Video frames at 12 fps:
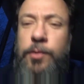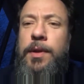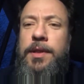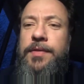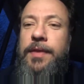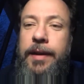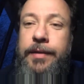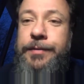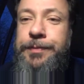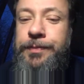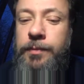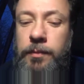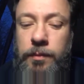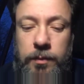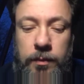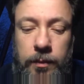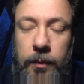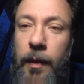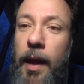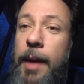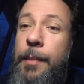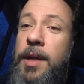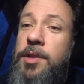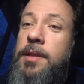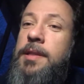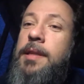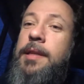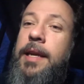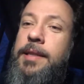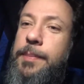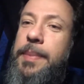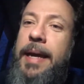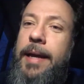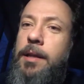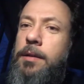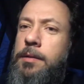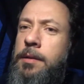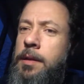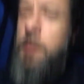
25. I'm actually sitting at a piano